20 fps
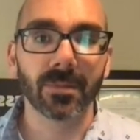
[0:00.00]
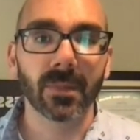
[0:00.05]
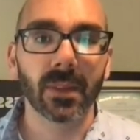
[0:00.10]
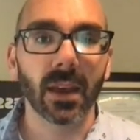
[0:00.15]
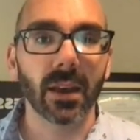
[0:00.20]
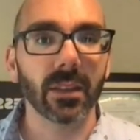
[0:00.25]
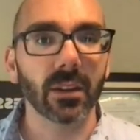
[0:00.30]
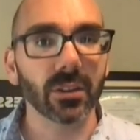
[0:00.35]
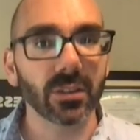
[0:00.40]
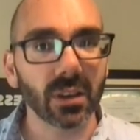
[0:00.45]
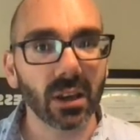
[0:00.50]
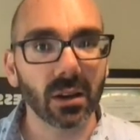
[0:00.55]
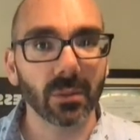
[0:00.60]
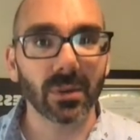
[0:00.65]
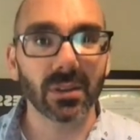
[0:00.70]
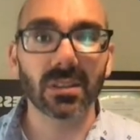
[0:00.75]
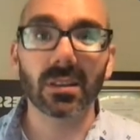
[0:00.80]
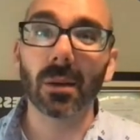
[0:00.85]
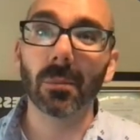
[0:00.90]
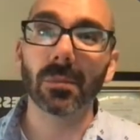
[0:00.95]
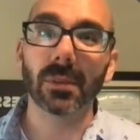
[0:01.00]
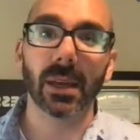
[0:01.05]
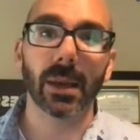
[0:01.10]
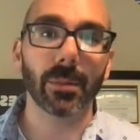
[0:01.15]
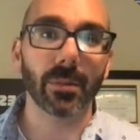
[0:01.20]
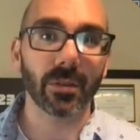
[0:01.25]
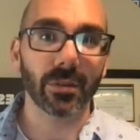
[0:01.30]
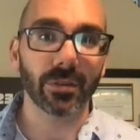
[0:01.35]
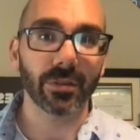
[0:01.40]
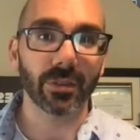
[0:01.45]
And there's got to be some type
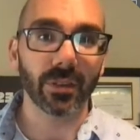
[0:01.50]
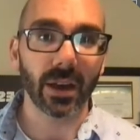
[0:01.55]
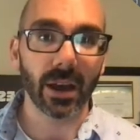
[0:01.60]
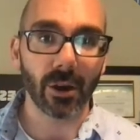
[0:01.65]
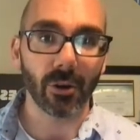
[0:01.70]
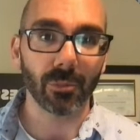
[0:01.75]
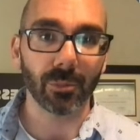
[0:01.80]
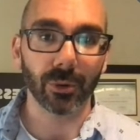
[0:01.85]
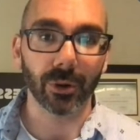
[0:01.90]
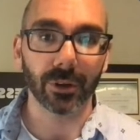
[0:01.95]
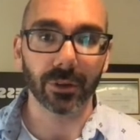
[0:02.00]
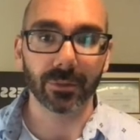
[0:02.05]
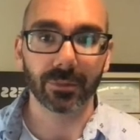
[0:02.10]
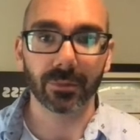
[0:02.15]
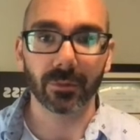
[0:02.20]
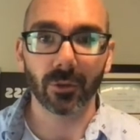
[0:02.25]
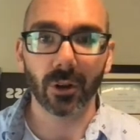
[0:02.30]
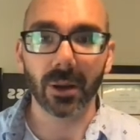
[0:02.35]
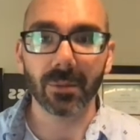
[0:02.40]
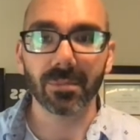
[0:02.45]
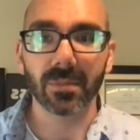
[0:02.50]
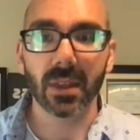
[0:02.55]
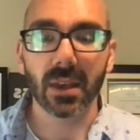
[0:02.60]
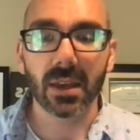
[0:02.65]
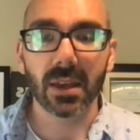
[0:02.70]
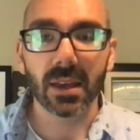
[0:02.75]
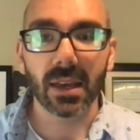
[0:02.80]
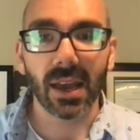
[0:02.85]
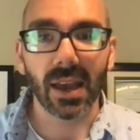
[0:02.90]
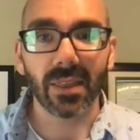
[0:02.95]
of output, right?
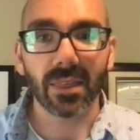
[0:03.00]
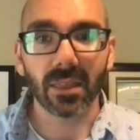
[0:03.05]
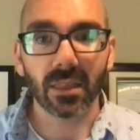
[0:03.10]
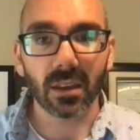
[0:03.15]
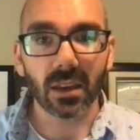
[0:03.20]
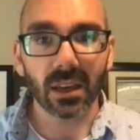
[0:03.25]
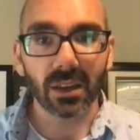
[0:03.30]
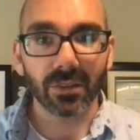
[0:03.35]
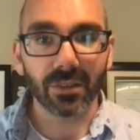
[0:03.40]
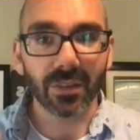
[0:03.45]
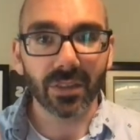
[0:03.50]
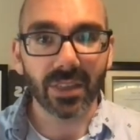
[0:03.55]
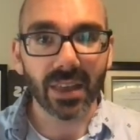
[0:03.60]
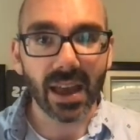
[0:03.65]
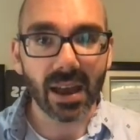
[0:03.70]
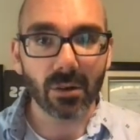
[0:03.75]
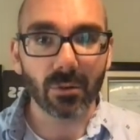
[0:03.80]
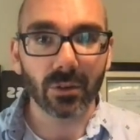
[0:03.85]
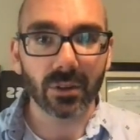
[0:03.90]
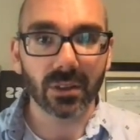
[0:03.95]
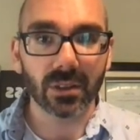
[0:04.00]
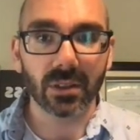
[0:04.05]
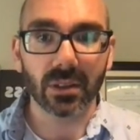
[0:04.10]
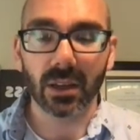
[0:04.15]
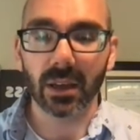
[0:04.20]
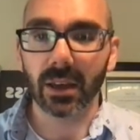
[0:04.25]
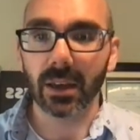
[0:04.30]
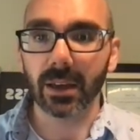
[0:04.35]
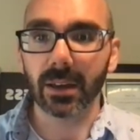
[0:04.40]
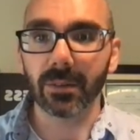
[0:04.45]
And if that was,
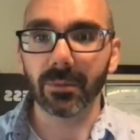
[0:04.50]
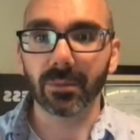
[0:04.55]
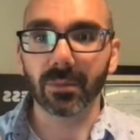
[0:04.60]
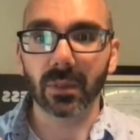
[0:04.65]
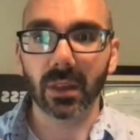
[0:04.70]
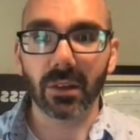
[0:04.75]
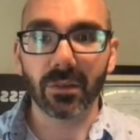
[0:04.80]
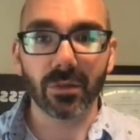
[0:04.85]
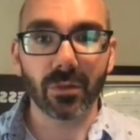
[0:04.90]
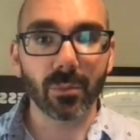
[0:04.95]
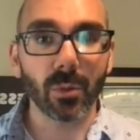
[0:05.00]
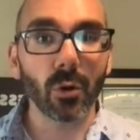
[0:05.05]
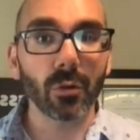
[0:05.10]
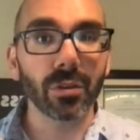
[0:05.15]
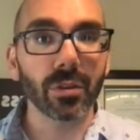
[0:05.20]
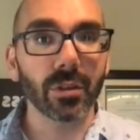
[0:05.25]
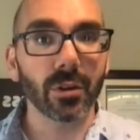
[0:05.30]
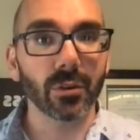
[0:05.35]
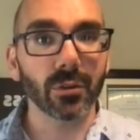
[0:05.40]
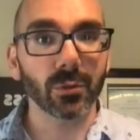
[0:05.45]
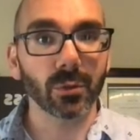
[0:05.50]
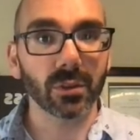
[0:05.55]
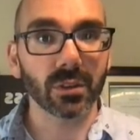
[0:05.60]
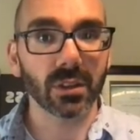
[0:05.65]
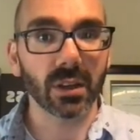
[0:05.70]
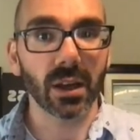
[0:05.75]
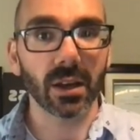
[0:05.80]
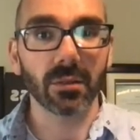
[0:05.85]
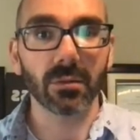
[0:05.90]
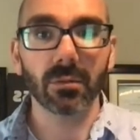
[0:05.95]
um, if both of those was
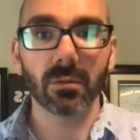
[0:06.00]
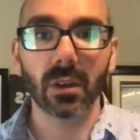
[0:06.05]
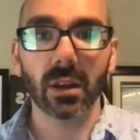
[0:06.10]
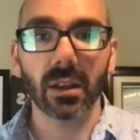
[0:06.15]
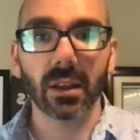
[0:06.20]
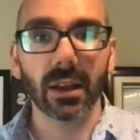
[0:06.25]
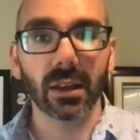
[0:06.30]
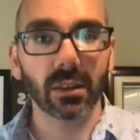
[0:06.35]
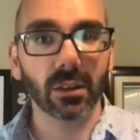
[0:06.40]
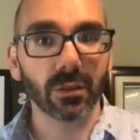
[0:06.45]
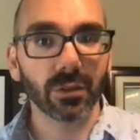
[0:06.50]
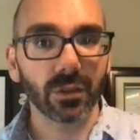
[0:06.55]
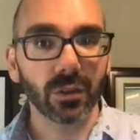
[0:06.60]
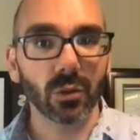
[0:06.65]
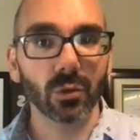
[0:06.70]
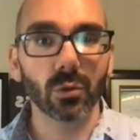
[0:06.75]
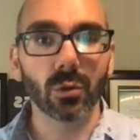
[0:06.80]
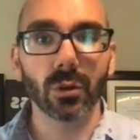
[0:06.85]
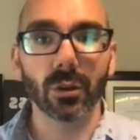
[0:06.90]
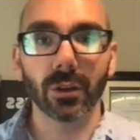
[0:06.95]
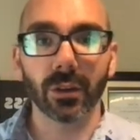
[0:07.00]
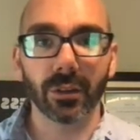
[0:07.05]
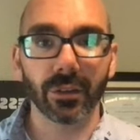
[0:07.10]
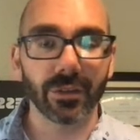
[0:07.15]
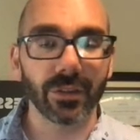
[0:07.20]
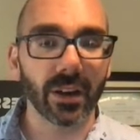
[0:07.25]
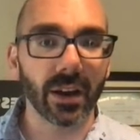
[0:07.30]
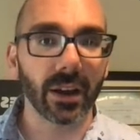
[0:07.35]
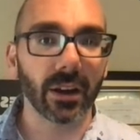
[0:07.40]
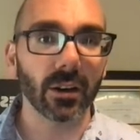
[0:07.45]
done, and uh, like the fuel and the
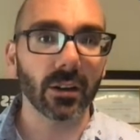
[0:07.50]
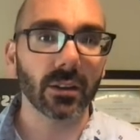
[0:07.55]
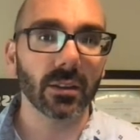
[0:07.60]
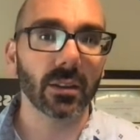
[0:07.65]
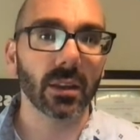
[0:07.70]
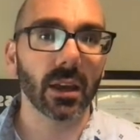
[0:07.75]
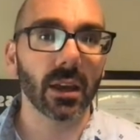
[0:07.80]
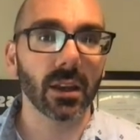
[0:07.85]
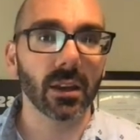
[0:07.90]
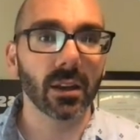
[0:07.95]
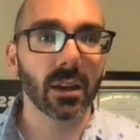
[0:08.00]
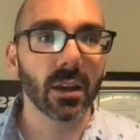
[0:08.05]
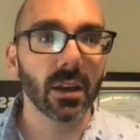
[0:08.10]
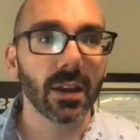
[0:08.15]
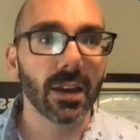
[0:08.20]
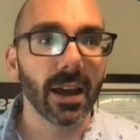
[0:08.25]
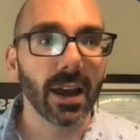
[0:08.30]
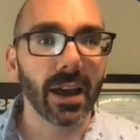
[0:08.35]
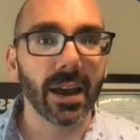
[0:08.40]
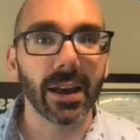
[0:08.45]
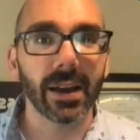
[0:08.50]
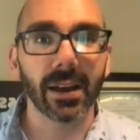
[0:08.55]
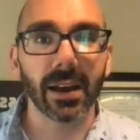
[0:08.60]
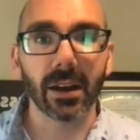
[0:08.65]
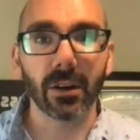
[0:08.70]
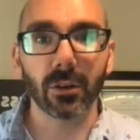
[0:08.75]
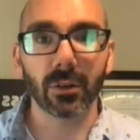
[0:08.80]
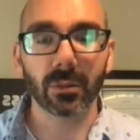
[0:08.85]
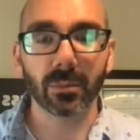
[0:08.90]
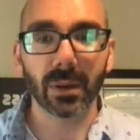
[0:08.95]
fire, then uh, I
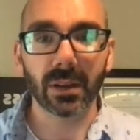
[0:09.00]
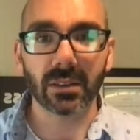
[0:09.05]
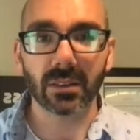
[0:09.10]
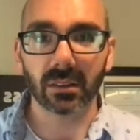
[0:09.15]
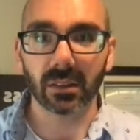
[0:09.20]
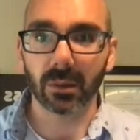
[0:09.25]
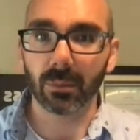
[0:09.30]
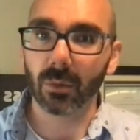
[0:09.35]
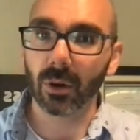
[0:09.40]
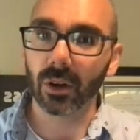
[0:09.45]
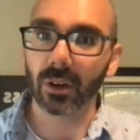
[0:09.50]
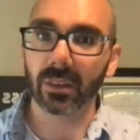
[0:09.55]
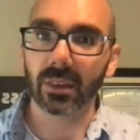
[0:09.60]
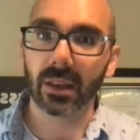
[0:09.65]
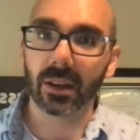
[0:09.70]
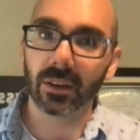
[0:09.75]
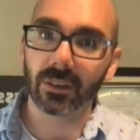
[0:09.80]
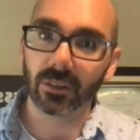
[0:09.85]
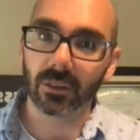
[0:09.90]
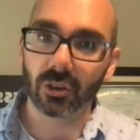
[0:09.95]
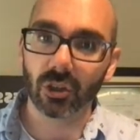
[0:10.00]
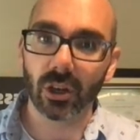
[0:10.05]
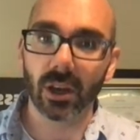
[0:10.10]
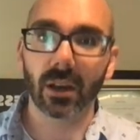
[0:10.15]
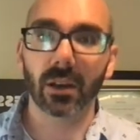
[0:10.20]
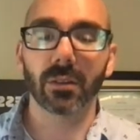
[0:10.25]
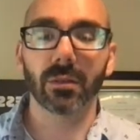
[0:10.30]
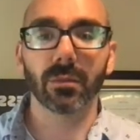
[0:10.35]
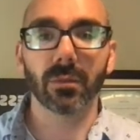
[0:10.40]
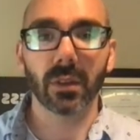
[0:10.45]
would basically mark that as a
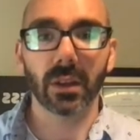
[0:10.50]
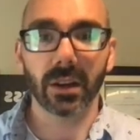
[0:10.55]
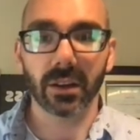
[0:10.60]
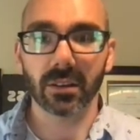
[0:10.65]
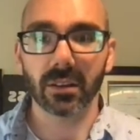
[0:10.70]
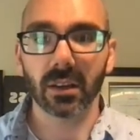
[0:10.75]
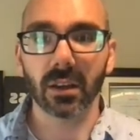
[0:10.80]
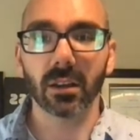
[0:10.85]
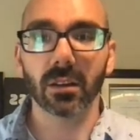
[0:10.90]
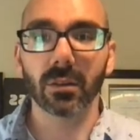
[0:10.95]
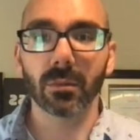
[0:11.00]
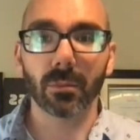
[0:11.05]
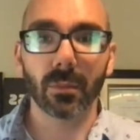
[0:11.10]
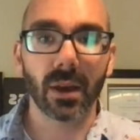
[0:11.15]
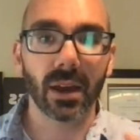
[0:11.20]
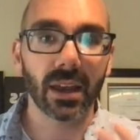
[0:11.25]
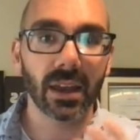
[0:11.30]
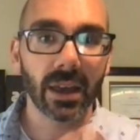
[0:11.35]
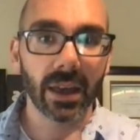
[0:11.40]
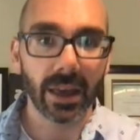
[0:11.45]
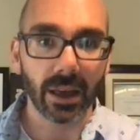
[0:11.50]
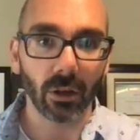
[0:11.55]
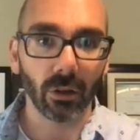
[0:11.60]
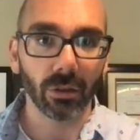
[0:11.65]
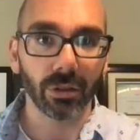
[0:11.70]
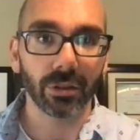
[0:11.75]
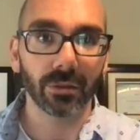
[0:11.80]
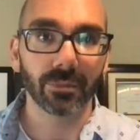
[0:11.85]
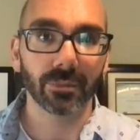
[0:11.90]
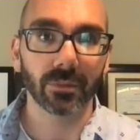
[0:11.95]
check that I did my
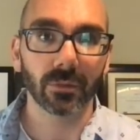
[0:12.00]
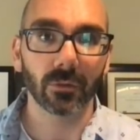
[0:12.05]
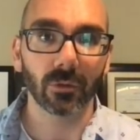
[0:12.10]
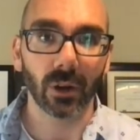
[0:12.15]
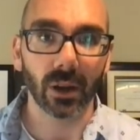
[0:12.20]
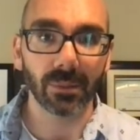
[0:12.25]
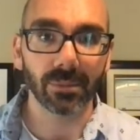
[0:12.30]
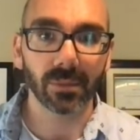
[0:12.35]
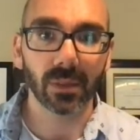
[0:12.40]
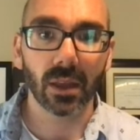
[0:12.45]
health, right?